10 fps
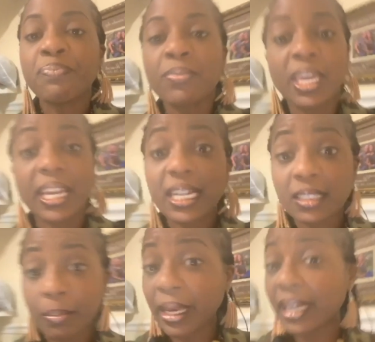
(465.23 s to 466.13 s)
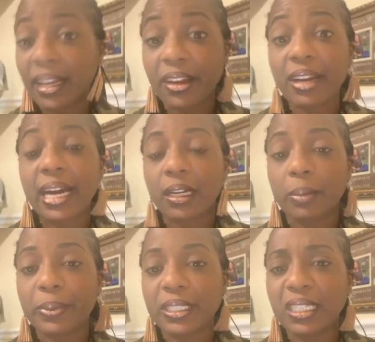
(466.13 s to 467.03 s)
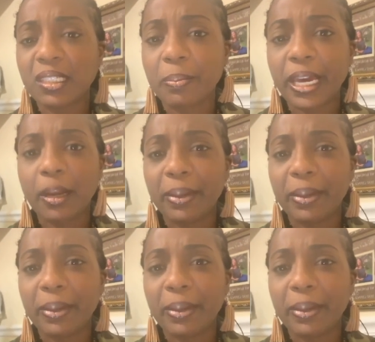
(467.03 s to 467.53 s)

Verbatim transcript: It doesn't mean that they're not going to participate,